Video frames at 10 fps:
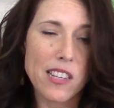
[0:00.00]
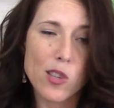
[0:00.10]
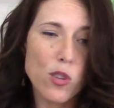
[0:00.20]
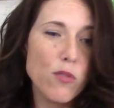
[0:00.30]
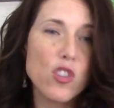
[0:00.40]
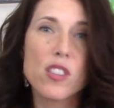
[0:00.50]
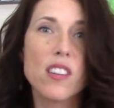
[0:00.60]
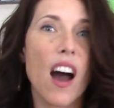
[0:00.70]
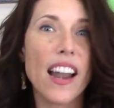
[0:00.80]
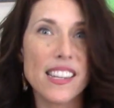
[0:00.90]
So you've just
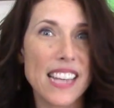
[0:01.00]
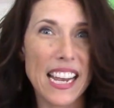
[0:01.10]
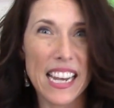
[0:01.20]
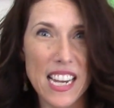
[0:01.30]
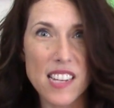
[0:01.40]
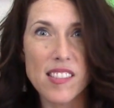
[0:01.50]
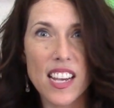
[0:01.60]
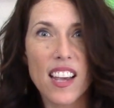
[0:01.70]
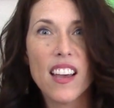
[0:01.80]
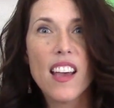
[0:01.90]
got to take it
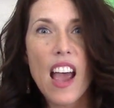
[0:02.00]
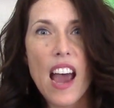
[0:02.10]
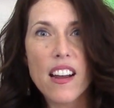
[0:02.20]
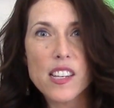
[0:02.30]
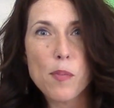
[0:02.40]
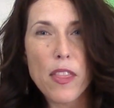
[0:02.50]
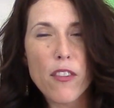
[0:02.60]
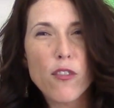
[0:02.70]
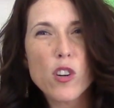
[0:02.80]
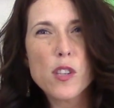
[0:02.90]
easy. And I spent the
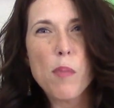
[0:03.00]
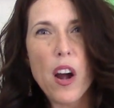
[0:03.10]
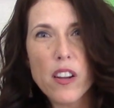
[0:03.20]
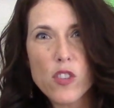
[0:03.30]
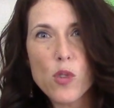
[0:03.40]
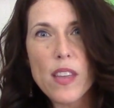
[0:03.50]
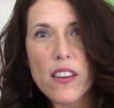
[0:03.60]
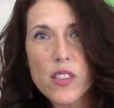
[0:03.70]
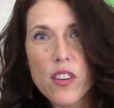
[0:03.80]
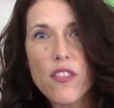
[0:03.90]
first part of
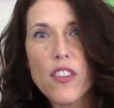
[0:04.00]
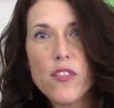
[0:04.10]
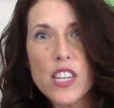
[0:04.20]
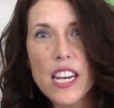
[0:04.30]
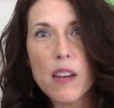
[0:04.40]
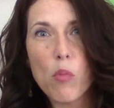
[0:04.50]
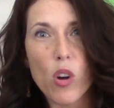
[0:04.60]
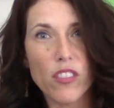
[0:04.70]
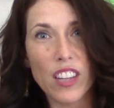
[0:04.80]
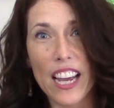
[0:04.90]
2015 in
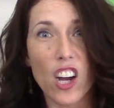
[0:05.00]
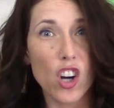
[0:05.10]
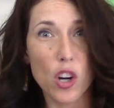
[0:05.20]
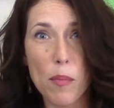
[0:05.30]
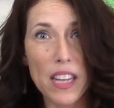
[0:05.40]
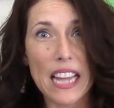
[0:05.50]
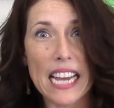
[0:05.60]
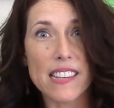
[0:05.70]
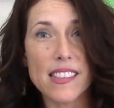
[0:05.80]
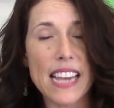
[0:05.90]
more of a
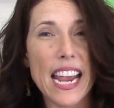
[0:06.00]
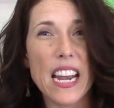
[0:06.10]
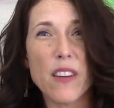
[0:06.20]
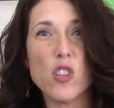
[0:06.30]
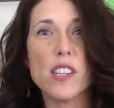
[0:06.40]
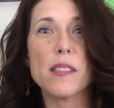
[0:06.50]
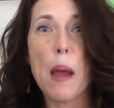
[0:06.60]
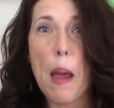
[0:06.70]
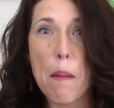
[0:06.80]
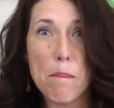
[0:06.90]
hermit-like state of just
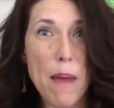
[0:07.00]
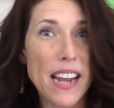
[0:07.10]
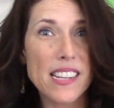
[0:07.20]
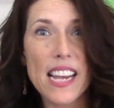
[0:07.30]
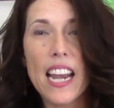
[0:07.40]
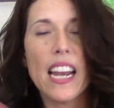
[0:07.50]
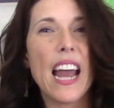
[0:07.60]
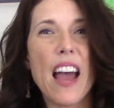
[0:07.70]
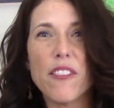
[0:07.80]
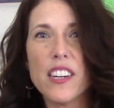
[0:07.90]
meditating
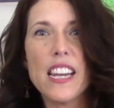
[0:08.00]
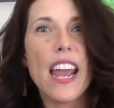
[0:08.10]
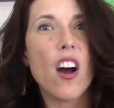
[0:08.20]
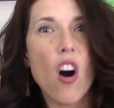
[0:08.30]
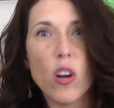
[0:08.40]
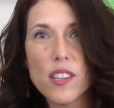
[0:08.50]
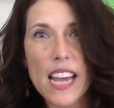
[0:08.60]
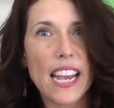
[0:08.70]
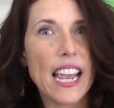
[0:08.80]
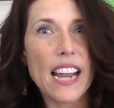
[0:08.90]
every day, all
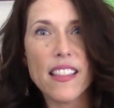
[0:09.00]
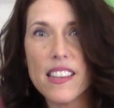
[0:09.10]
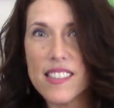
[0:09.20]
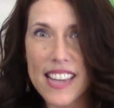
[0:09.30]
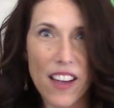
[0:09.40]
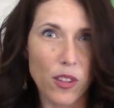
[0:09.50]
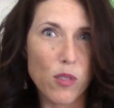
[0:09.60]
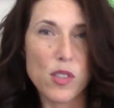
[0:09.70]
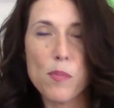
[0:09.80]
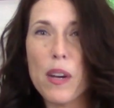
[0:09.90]
day, getting these
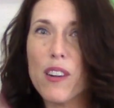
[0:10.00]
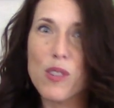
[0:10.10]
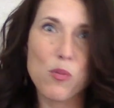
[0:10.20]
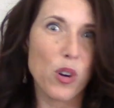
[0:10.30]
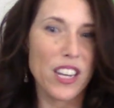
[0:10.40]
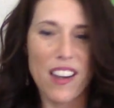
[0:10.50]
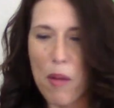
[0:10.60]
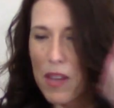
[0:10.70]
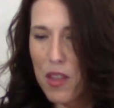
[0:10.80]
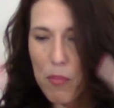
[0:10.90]
downloads. Spirit was working
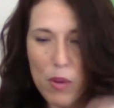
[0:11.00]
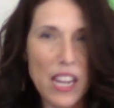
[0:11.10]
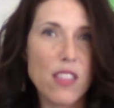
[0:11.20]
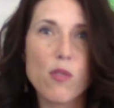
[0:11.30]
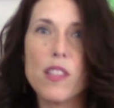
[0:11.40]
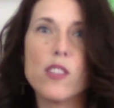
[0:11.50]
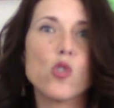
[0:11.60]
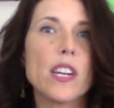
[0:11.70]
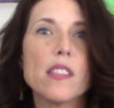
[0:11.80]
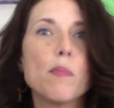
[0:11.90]
on me. They're bringing through these
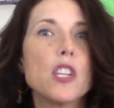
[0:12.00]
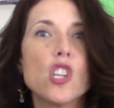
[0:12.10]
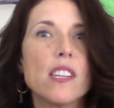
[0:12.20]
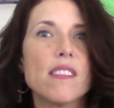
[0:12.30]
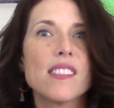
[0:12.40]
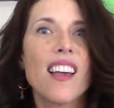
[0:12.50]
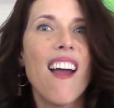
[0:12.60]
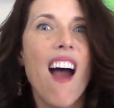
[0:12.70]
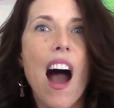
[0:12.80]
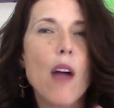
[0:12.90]
transmissions.
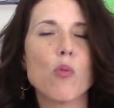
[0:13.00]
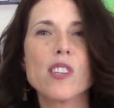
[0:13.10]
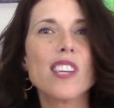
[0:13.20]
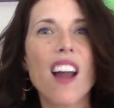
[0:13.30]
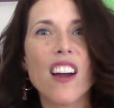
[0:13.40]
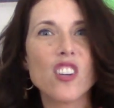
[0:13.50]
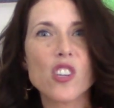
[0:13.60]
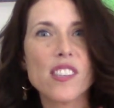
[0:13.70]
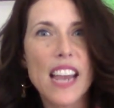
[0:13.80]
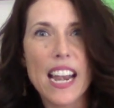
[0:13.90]
I wasn't
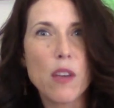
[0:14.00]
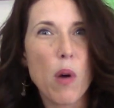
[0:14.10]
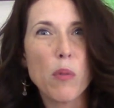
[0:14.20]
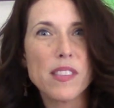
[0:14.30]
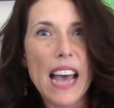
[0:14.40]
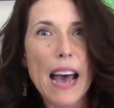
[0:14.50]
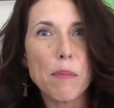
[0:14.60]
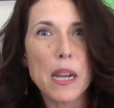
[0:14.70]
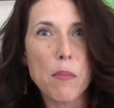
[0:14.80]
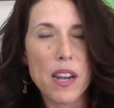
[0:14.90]
understanding what was
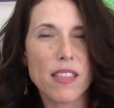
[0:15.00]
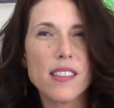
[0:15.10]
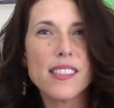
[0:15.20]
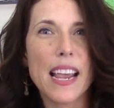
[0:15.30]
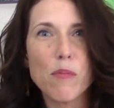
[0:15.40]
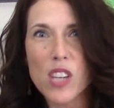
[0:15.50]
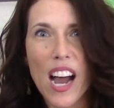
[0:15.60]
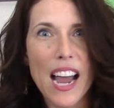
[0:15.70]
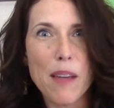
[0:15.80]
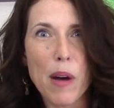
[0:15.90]
happening, but at the same
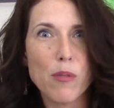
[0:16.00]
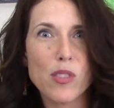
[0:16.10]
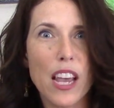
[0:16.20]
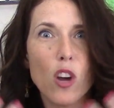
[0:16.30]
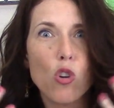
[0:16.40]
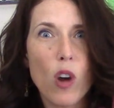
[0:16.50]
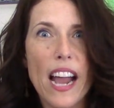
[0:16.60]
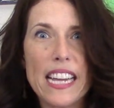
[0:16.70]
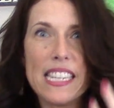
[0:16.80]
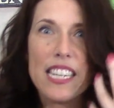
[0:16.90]
time, I was
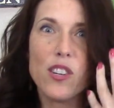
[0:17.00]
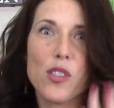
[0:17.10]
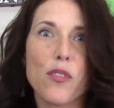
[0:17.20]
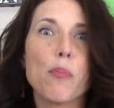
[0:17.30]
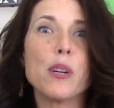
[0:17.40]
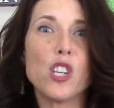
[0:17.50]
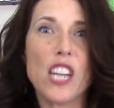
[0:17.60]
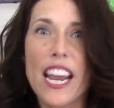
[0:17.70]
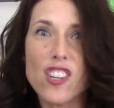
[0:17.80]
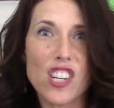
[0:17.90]
crying tears of
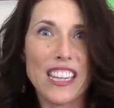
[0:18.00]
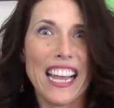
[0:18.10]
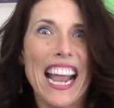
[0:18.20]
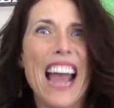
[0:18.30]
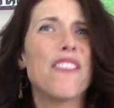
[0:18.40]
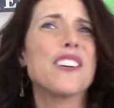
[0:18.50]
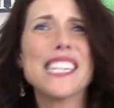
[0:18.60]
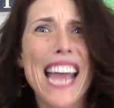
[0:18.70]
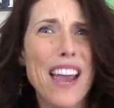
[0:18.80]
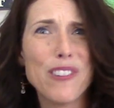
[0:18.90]
appreciation every
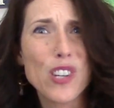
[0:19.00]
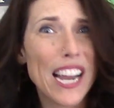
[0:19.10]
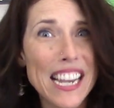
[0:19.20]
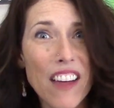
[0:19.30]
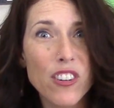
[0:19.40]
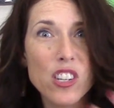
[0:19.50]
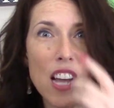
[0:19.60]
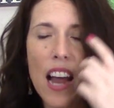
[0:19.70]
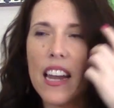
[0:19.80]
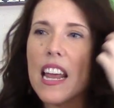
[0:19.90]
day, which I had never
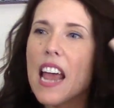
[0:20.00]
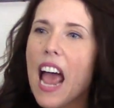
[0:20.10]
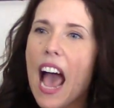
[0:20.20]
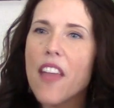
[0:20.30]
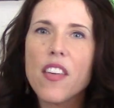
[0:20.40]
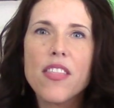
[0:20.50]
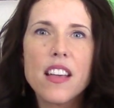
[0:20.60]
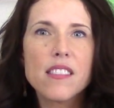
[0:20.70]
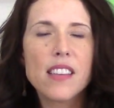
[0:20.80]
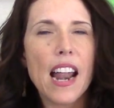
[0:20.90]
done. And the
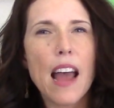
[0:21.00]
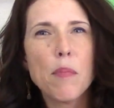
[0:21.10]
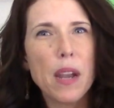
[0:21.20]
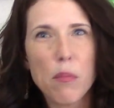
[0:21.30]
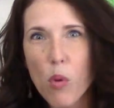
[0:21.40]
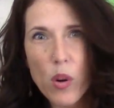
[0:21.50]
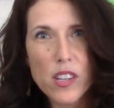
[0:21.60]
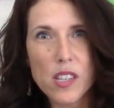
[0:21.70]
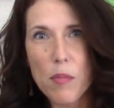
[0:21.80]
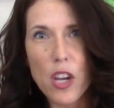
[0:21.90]
things that had been
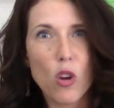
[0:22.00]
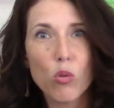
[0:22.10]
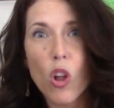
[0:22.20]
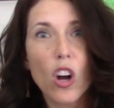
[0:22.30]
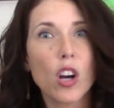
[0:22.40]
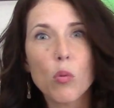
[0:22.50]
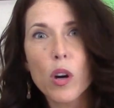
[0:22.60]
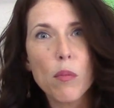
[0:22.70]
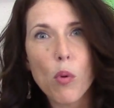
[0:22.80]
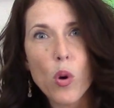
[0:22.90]
important to me no longer
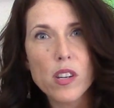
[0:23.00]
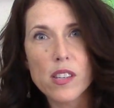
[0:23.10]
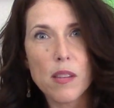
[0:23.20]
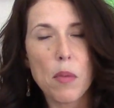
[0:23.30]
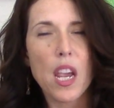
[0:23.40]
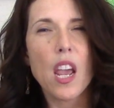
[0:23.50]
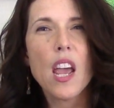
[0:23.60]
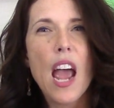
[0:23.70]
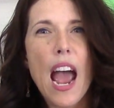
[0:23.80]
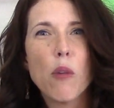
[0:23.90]
were important to me.
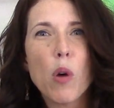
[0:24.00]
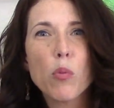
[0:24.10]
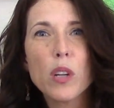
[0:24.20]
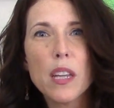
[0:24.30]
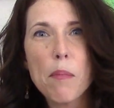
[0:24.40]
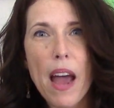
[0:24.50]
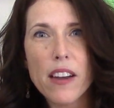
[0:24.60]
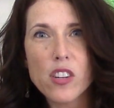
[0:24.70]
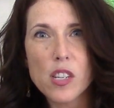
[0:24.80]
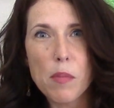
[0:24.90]
And what really
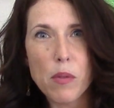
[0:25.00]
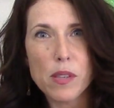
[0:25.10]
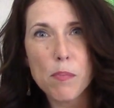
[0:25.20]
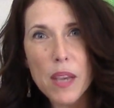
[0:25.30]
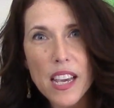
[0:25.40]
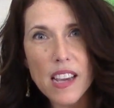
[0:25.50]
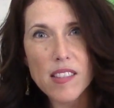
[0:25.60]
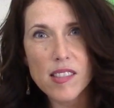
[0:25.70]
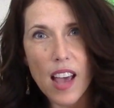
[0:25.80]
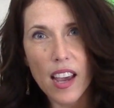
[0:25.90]
mattered to me was
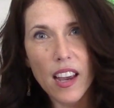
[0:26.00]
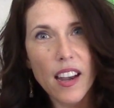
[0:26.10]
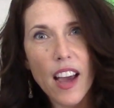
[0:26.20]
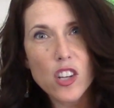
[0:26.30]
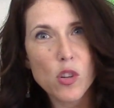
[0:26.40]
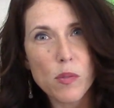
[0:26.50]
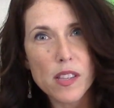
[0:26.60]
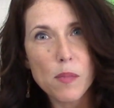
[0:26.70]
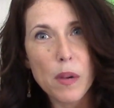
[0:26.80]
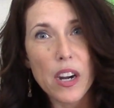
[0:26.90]
peace and connection with
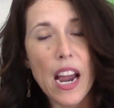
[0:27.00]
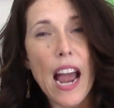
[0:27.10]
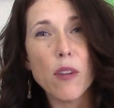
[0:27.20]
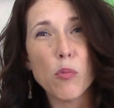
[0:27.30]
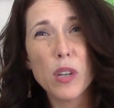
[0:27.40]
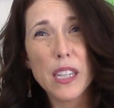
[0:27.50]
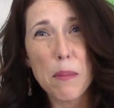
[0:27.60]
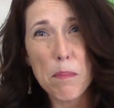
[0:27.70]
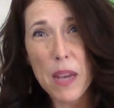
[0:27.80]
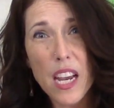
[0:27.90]
Spirit and
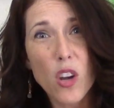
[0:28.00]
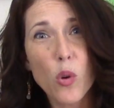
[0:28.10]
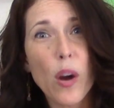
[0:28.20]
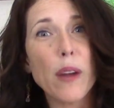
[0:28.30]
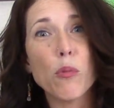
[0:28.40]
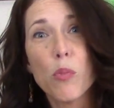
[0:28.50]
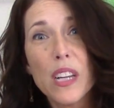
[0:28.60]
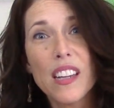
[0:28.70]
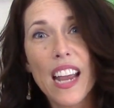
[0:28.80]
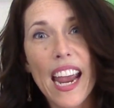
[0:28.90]
really being who I
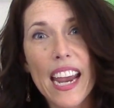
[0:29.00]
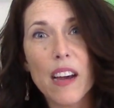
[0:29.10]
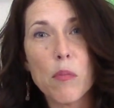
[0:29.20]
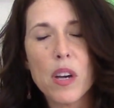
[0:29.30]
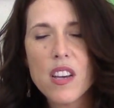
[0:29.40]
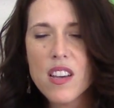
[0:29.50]
really am.